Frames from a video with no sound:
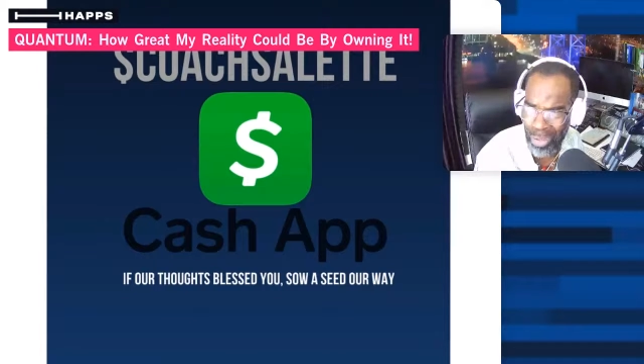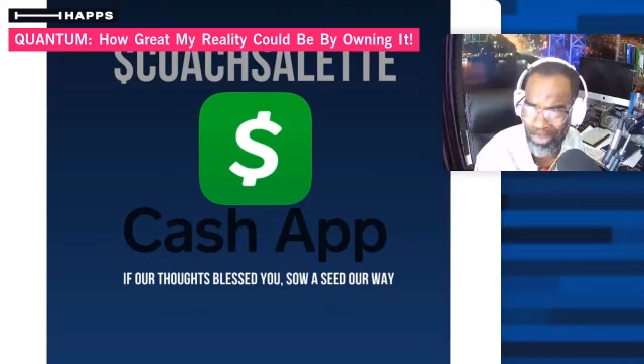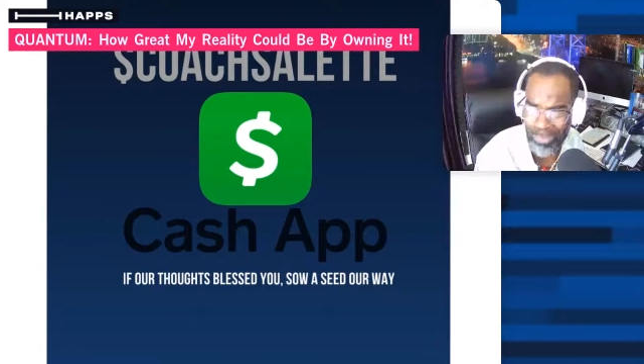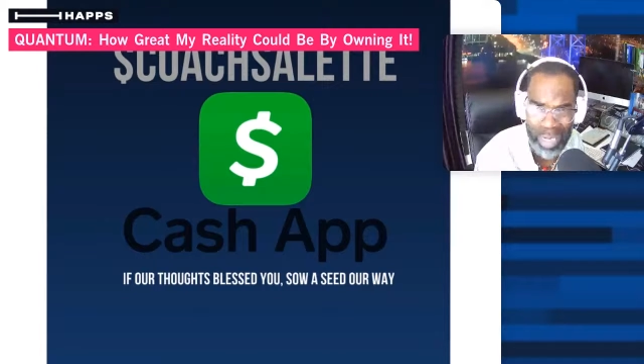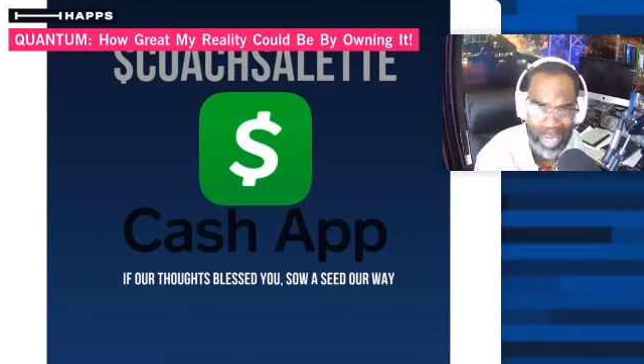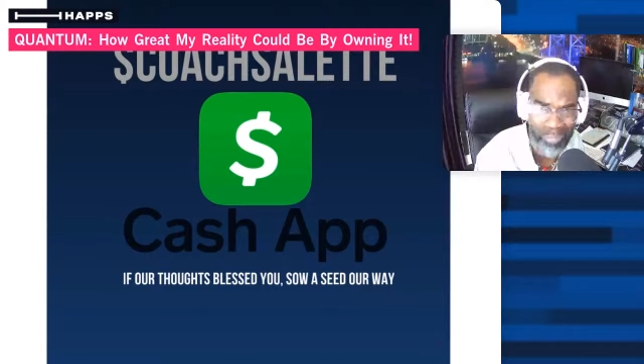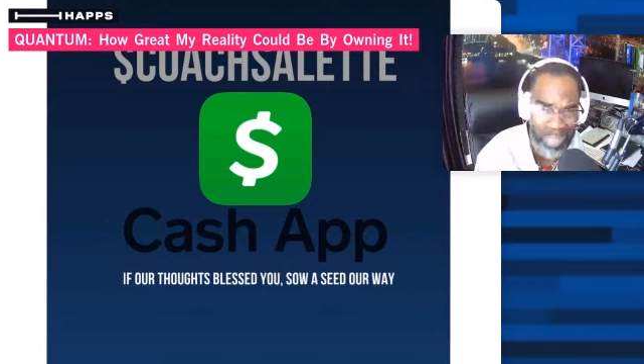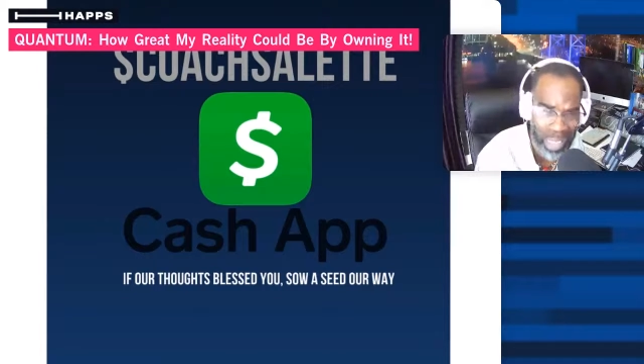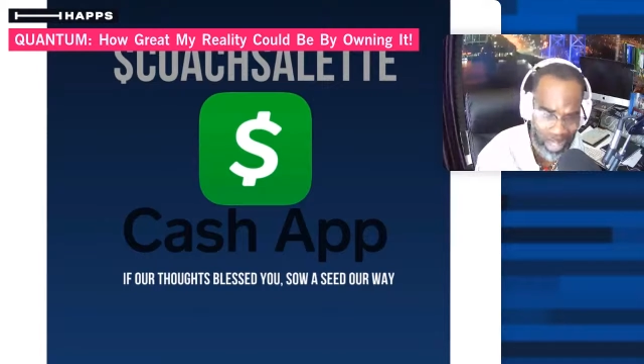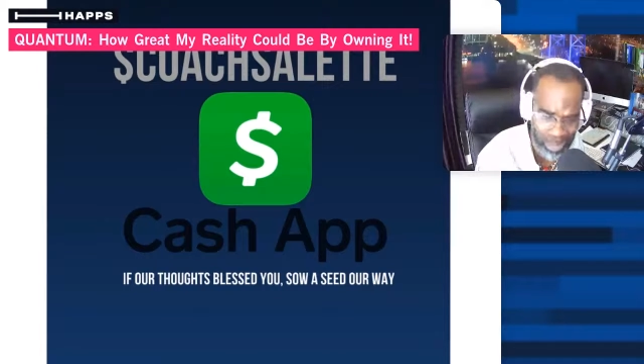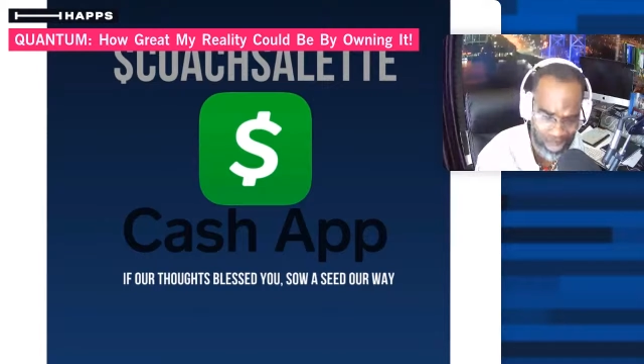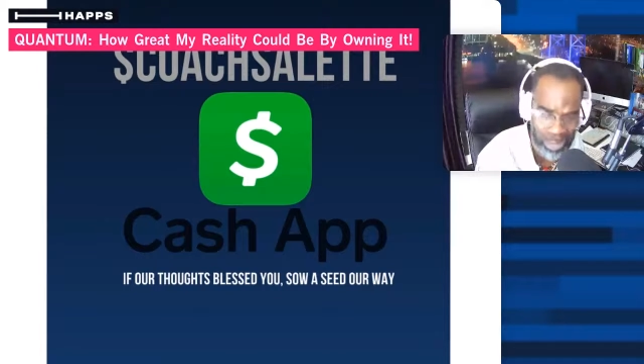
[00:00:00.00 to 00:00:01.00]
or
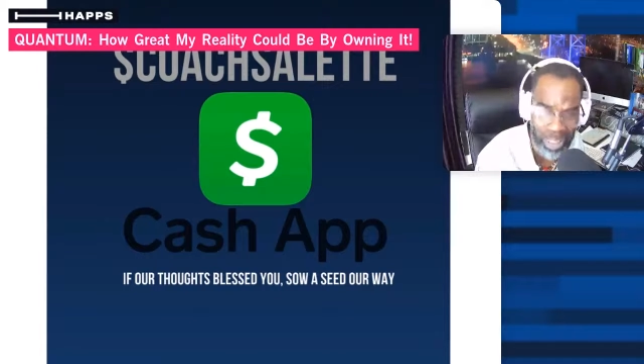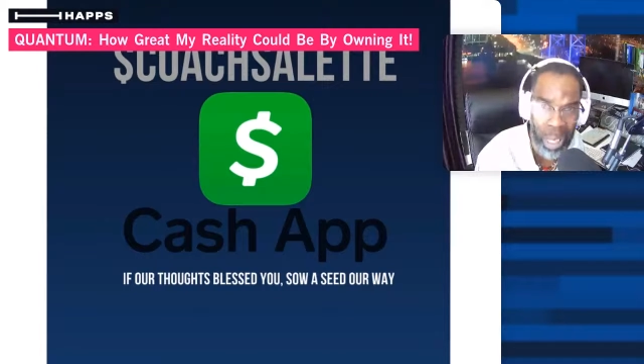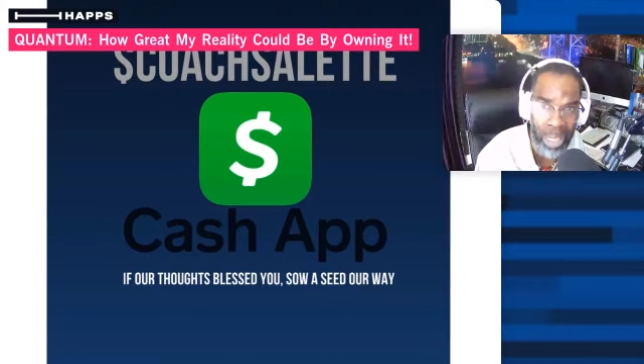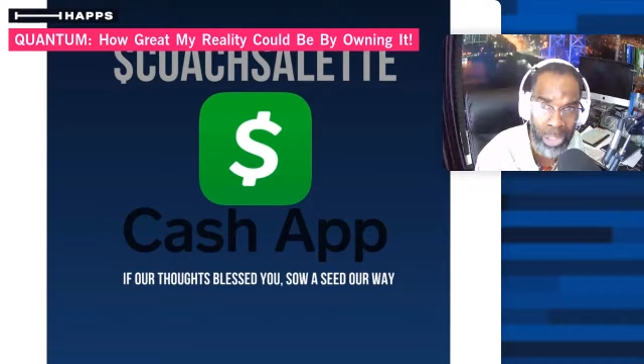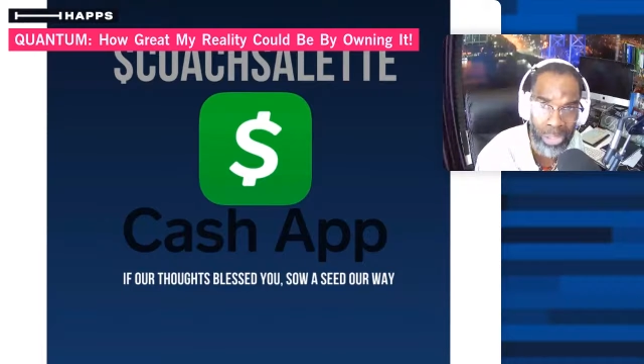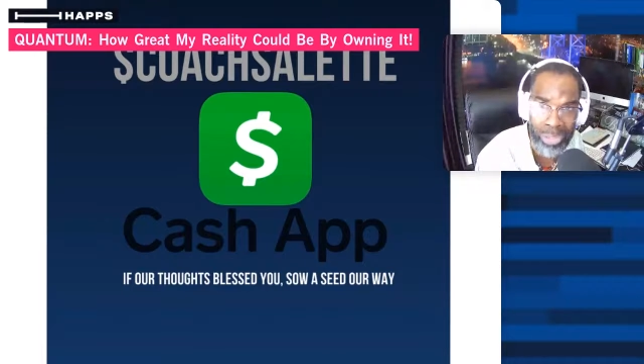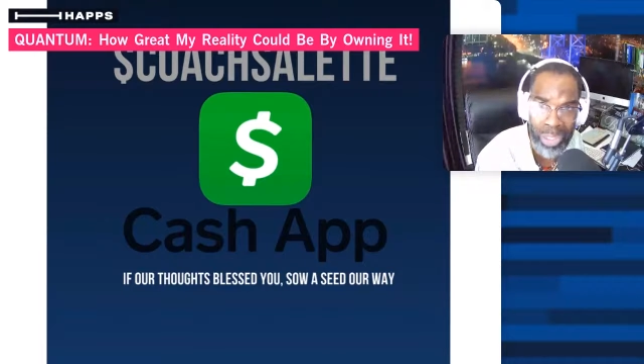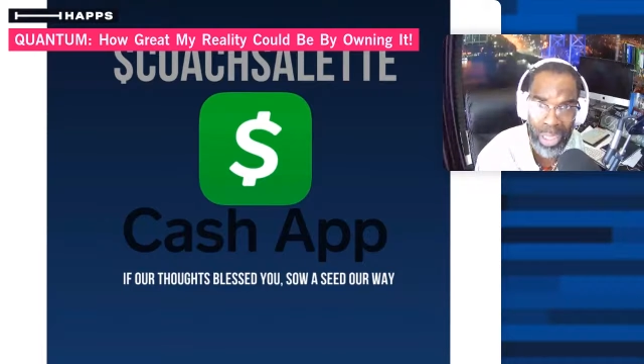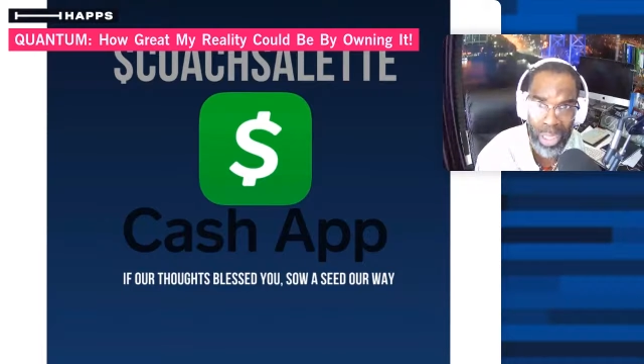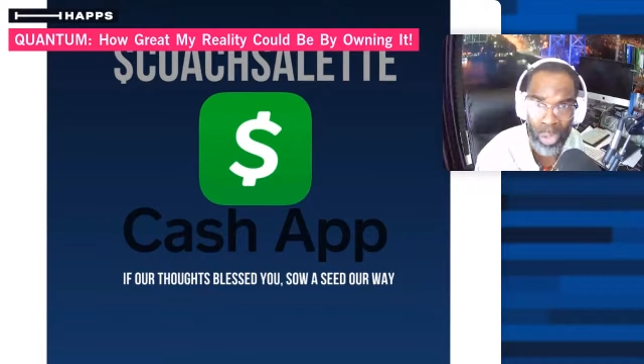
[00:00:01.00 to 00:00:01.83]
$5,000,